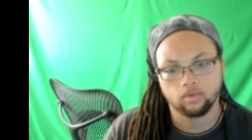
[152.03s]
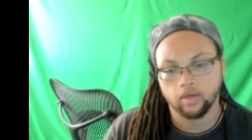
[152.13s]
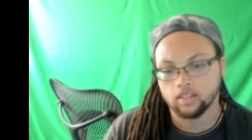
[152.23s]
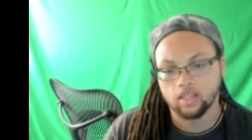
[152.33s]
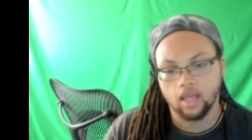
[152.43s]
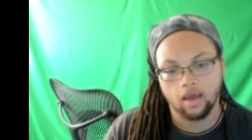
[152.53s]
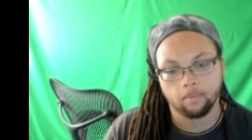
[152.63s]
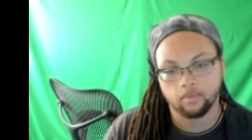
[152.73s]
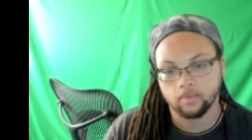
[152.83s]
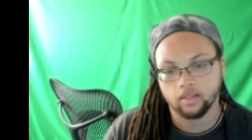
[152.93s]
stop.
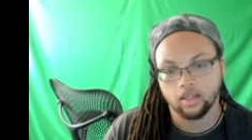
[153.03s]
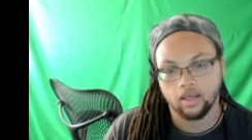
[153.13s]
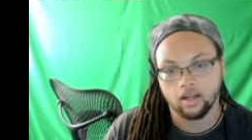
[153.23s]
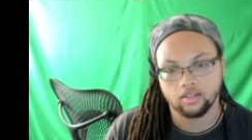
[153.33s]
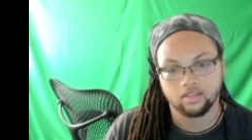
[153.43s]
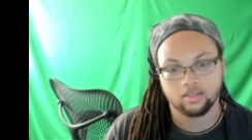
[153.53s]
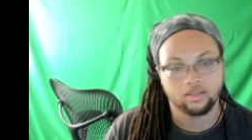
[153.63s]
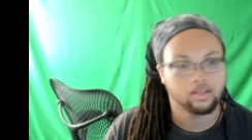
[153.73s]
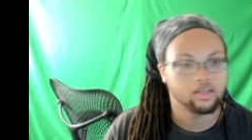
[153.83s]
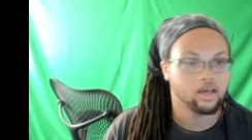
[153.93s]
And
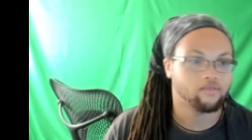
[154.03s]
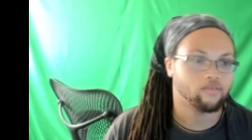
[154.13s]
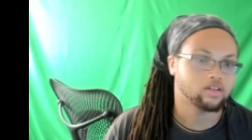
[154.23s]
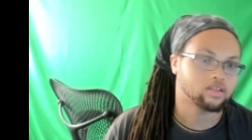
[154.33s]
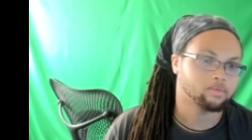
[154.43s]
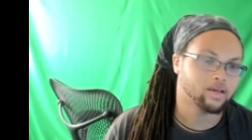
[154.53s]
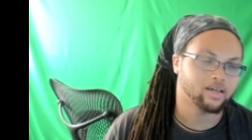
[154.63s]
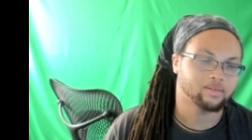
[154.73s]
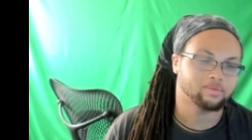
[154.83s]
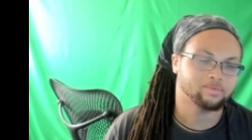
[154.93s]
at first I'm
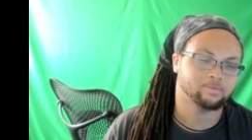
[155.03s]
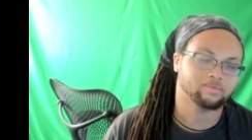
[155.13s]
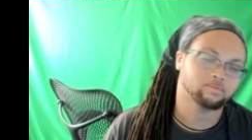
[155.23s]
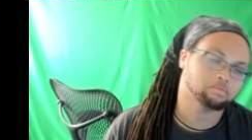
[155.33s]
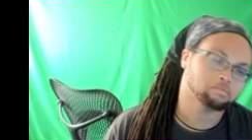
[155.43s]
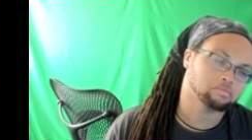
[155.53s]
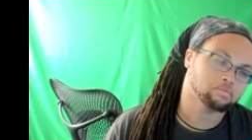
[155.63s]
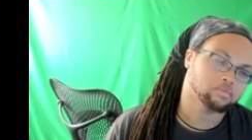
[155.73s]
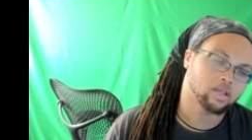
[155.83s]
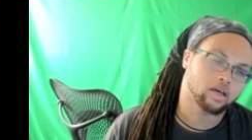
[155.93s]
like,
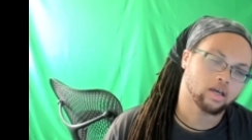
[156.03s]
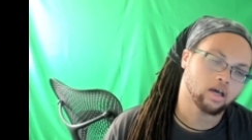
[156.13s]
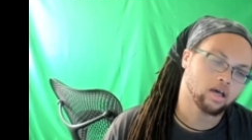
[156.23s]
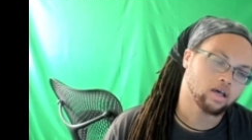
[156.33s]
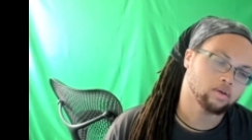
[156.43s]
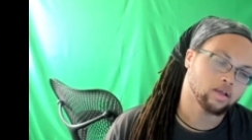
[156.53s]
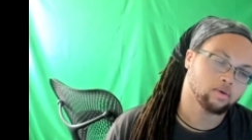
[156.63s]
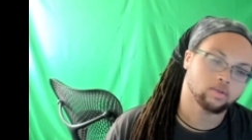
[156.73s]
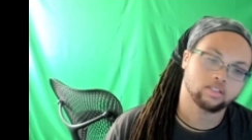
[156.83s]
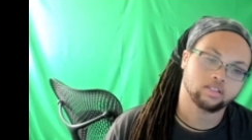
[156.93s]
huh, like
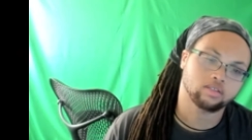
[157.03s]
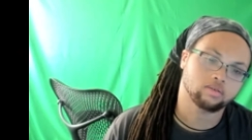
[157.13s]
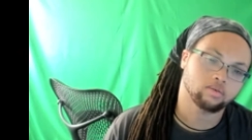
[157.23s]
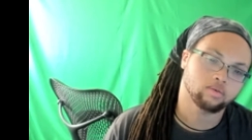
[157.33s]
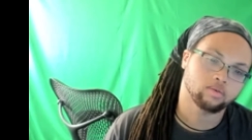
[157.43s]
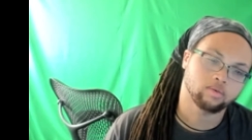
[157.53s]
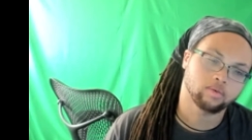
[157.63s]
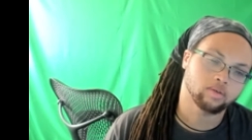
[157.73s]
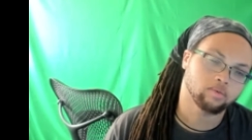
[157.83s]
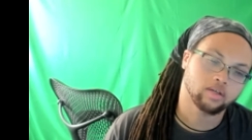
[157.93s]

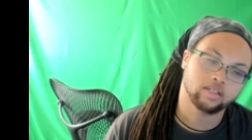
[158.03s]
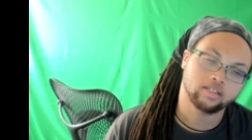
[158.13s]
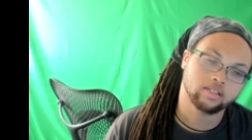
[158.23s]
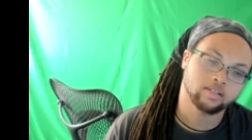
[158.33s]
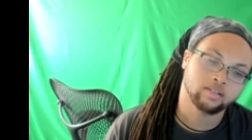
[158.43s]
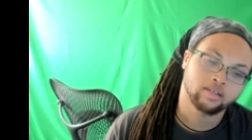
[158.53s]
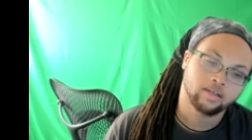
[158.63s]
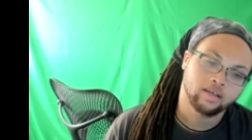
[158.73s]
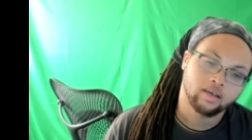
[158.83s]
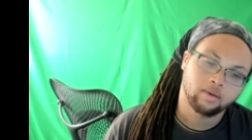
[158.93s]
what is it?
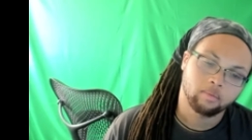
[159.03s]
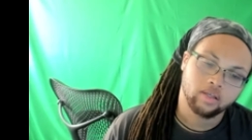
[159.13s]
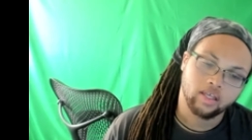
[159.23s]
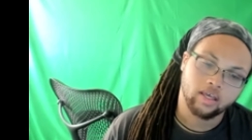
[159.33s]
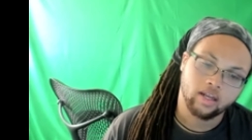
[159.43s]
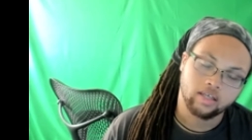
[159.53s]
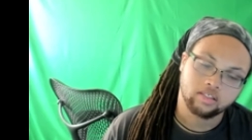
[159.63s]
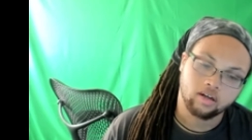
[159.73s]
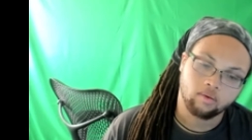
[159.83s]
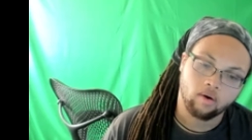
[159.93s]
But then I
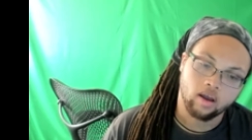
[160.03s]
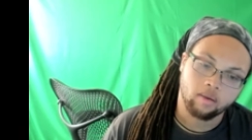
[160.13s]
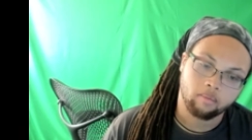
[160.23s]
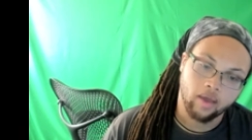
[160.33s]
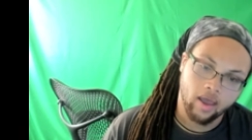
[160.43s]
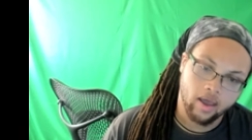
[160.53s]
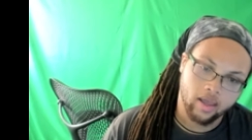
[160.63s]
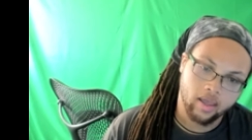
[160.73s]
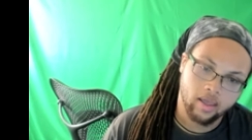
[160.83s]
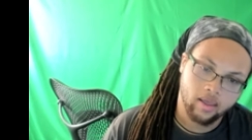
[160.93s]
started walking
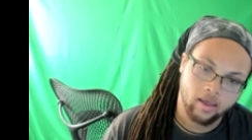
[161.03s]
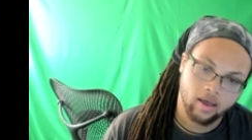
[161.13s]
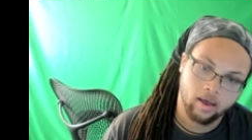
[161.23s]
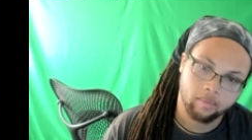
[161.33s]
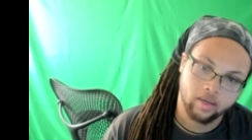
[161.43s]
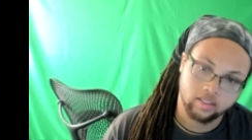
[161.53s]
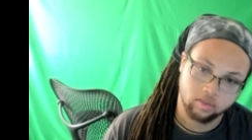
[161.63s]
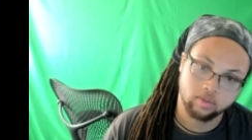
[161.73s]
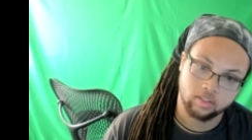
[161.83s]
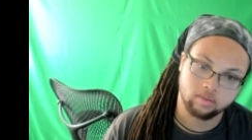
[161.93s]
back, because he
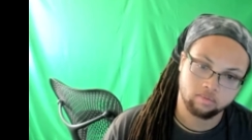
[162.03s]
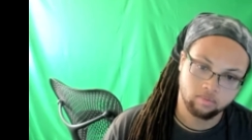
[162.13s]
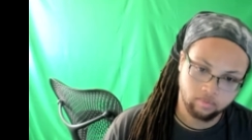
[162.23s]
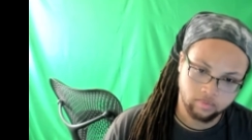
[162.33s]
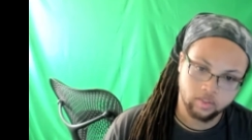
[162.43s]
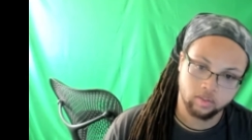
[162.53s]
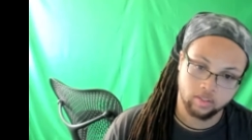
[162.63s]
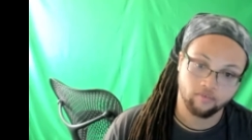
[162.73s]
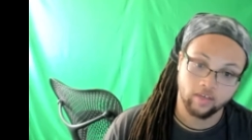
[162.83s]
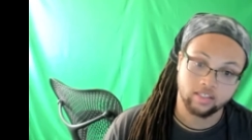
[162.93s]
was he was
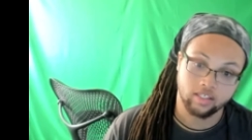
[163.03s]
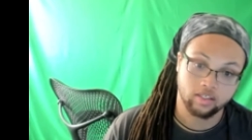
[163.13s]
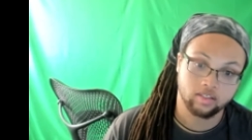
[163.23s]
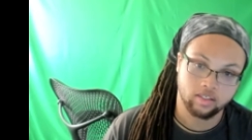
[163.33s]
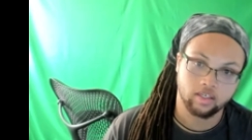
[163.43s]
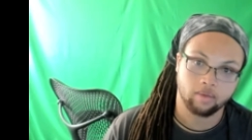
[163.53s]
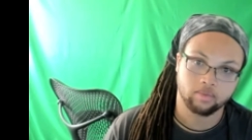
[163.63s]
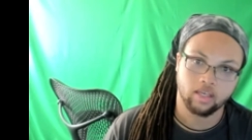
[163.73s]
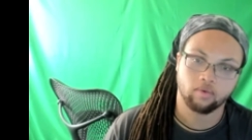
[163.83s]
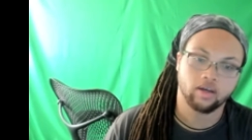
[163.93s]
convincing. He kept
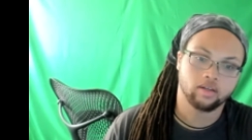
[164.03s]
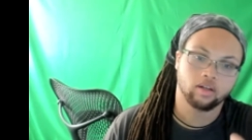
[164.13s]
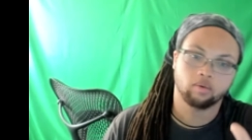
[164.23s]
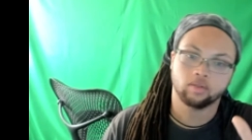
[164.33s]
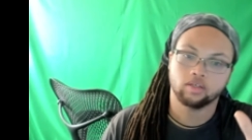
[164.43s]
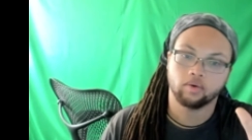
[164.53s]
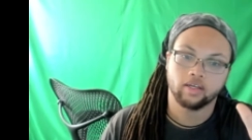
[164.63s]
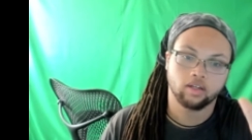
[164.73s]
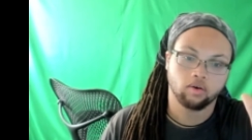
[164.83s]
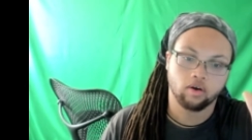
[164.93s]
saying, wait, no, please,
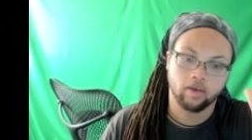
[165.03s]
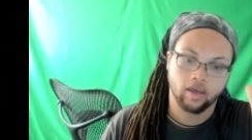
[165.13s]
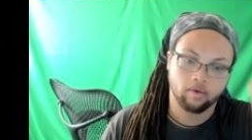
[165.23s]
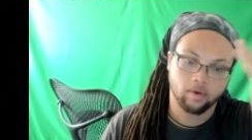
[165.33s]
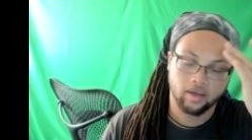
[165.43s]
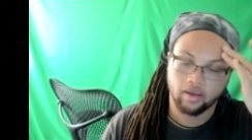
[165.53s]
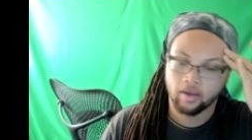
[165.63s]
wait, don't go yet, wait.